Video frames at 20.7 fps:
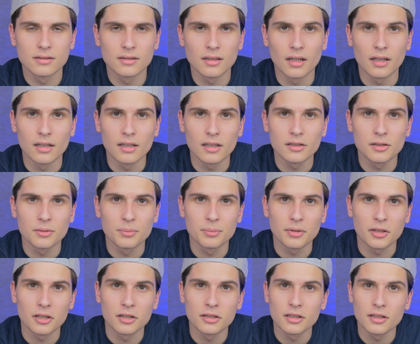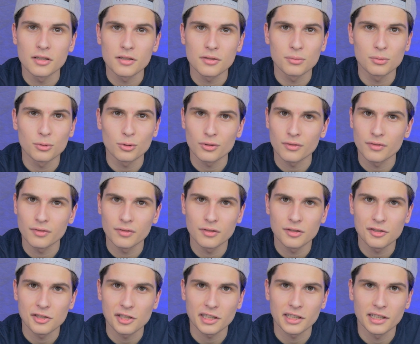Another part that is worth
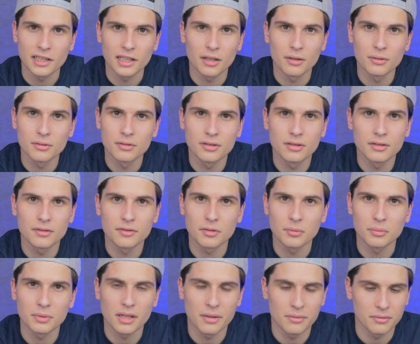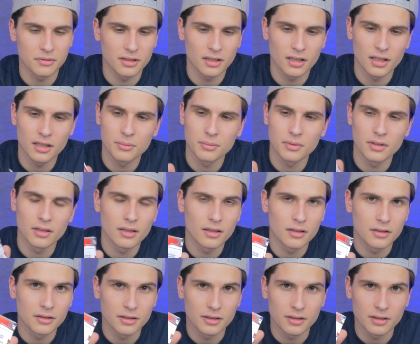checking out from time to time
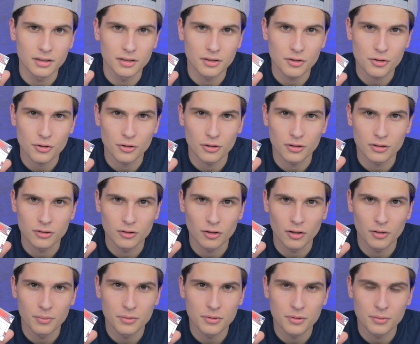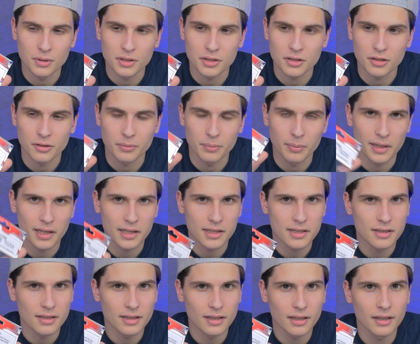are the shock tops, which are
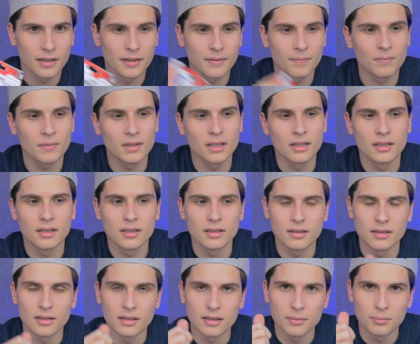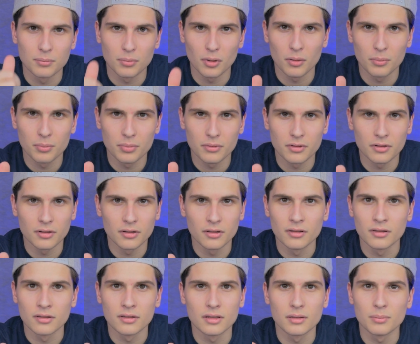plastic. They pop
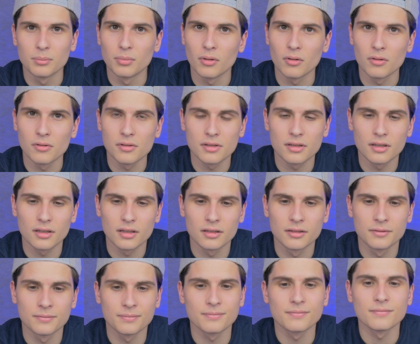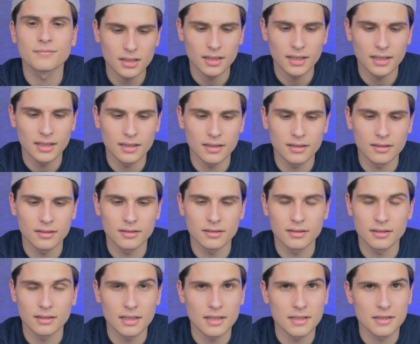on the ball stud and
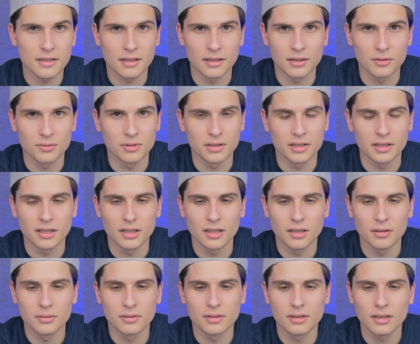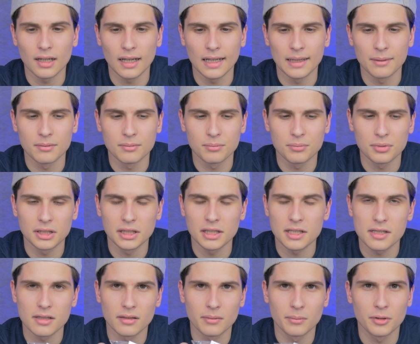these can wear out, and pretty
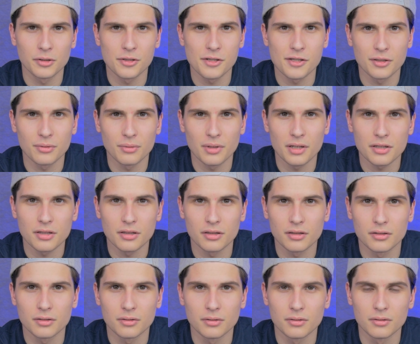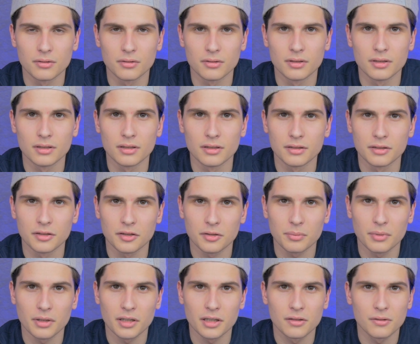similar situation to the
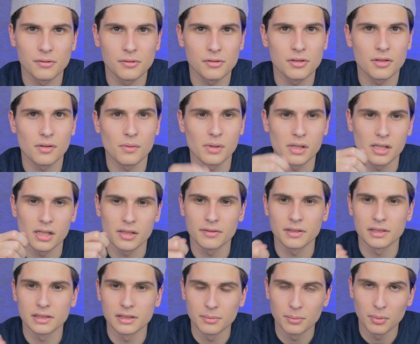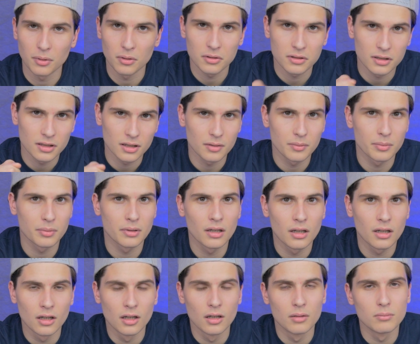turnbuckles. Whenever the ball cup
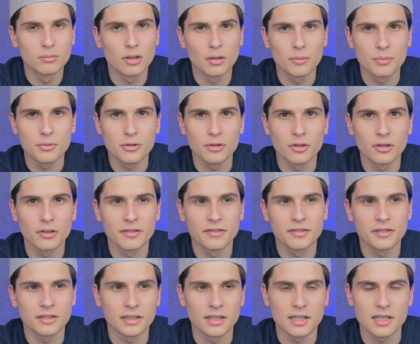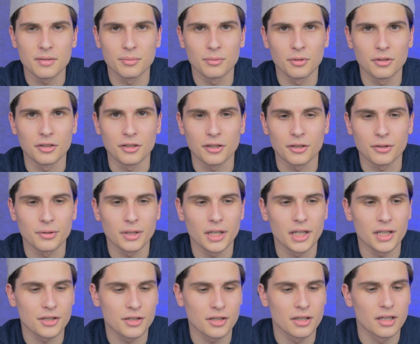pops off in a smaller
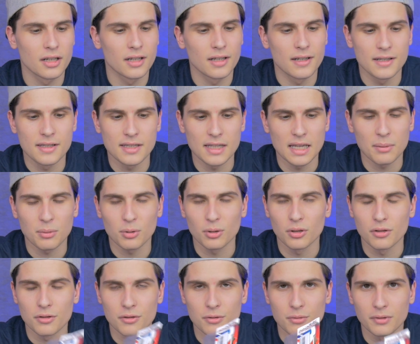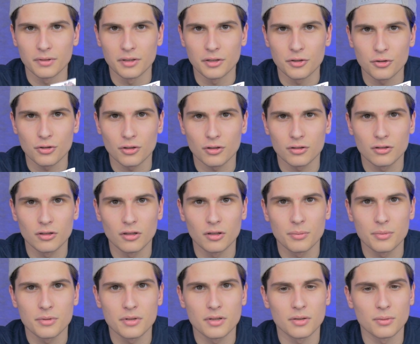crash, same goes with the shock
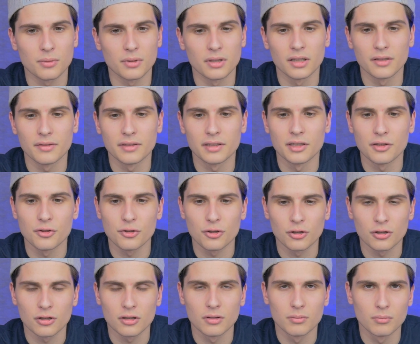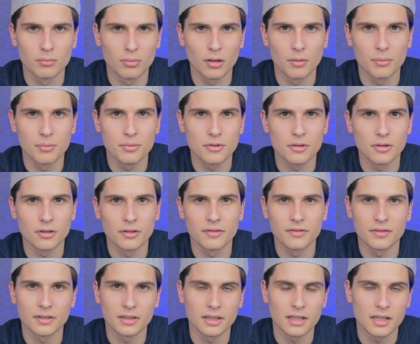tops. Whenever the shock pops
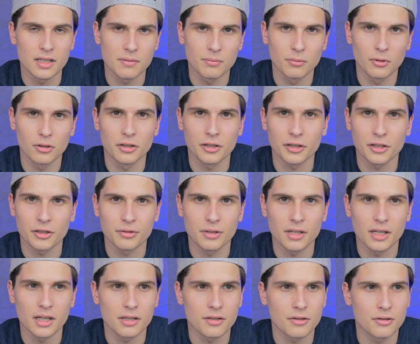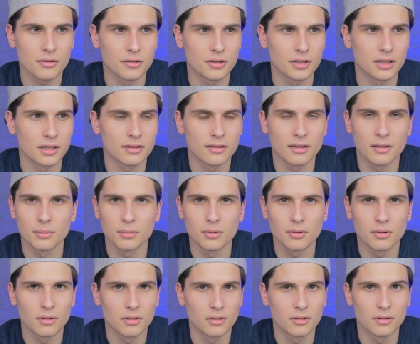off in a smaller crash or a
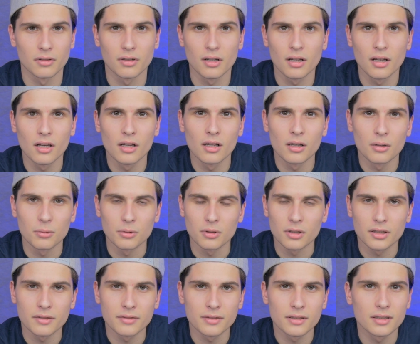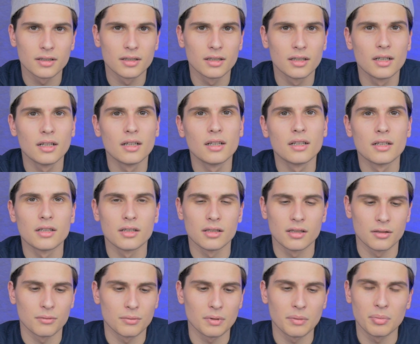tumble or whatever,
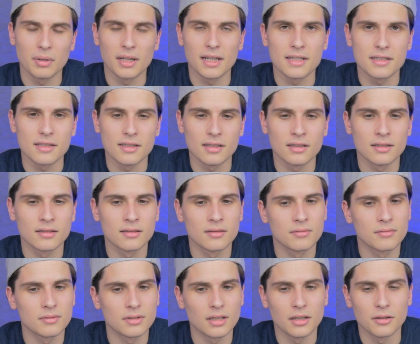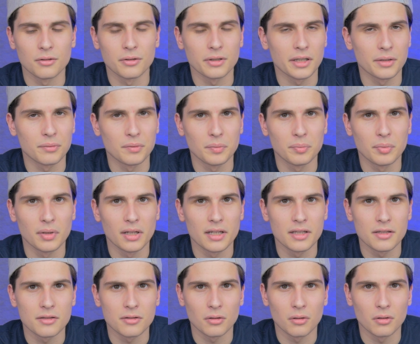replace it. Then you can
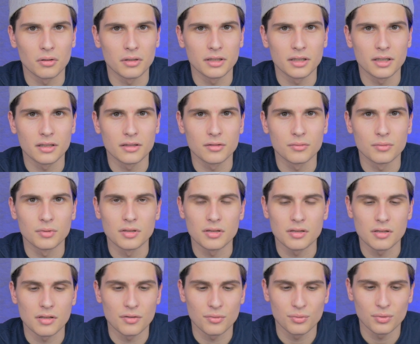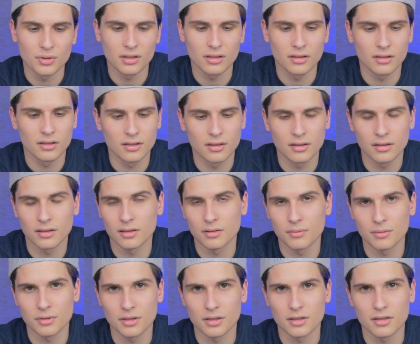replace all the other ones as well,
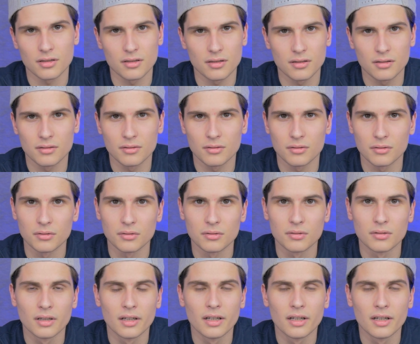just to